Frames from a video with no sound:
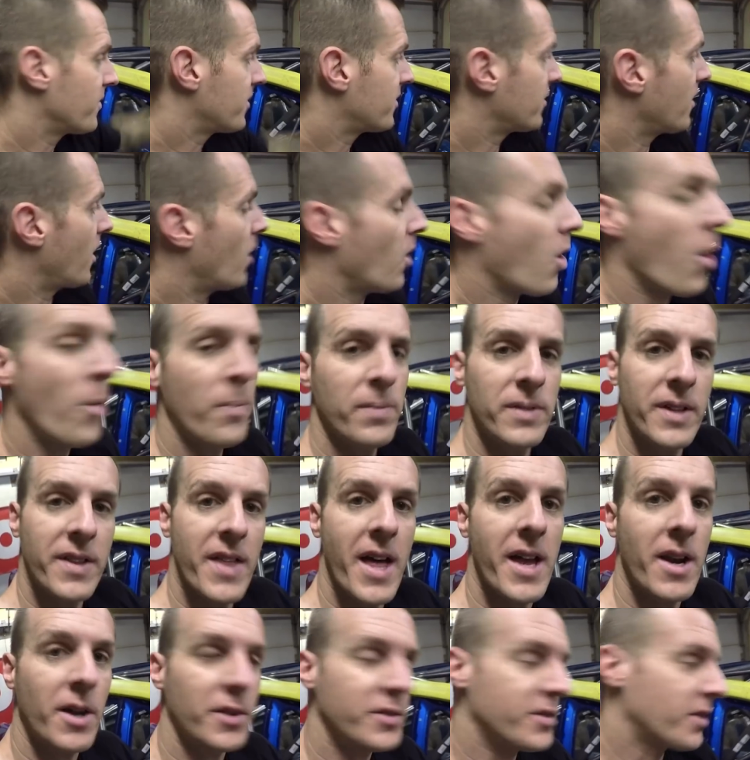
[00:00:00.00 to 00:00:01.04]
So hopefully
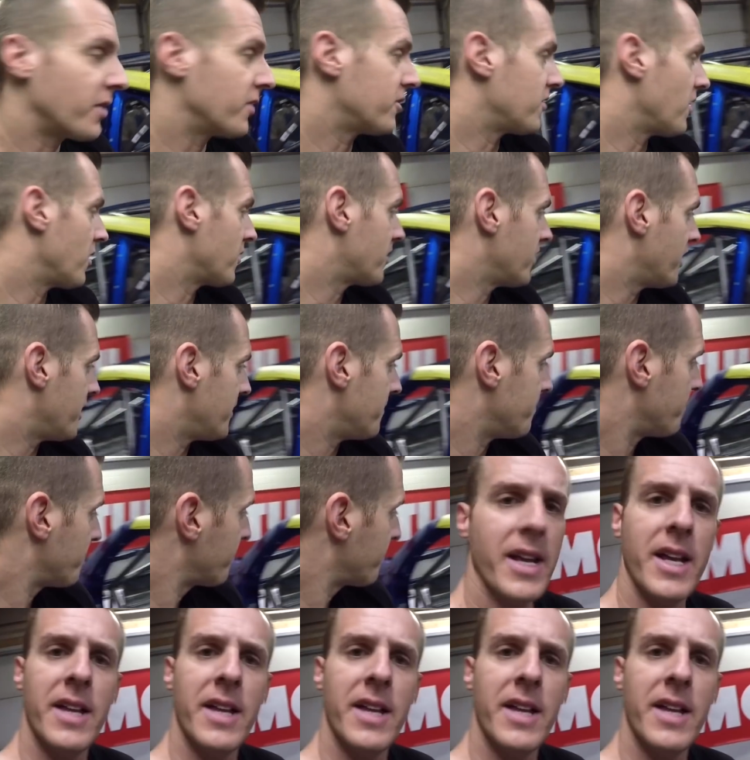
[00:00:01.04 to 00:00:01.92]
that all turns out good.